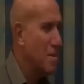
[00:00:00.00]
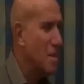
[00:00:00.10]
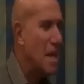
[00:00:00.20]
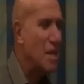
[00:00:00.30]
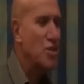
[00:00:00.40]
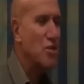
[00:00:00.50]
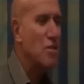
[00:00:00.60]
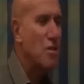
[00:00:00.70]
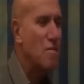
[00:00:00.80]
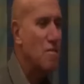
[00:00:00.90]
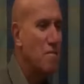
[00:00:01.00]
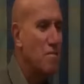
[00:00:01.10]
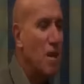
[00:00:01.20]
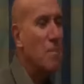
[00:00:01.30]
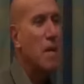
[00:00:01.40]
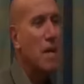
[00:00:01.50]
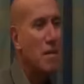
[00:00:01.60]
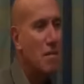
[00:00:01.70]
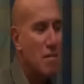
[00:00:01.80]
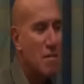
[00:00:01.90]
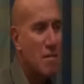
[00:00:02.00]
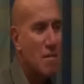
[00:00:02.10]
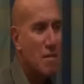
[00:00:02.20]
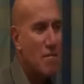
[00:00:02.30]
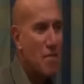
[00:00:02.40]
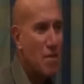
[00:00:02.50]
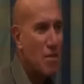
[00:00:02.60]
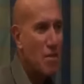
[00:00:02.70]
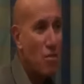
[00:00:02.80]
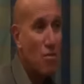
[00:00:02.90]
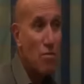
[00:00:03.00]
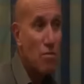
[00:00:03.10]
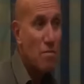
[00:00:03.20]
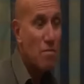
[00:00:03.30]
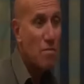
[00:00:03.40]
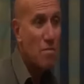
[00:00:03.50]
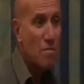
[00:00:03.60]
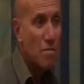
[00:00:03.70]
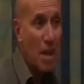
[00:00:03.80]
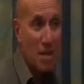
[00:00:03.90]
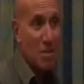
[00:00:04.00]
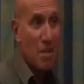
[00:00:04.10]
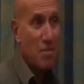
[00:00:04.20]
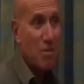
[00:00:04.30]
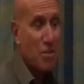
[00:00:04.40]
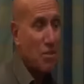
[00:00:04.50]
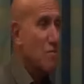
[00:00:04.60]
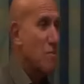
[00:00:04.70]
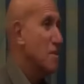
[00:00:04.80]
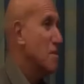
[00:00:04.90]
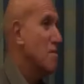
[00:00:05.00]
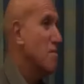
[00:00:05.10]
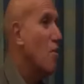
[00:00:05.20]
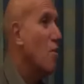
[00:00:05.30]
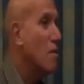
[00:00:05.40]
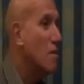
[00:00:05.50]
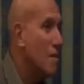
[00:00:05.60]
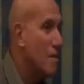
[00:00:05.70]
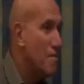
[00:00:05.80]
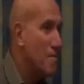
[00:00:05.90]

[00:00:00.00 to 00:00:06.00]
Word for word: the reaction of one man who asked the right question: Why did it fall?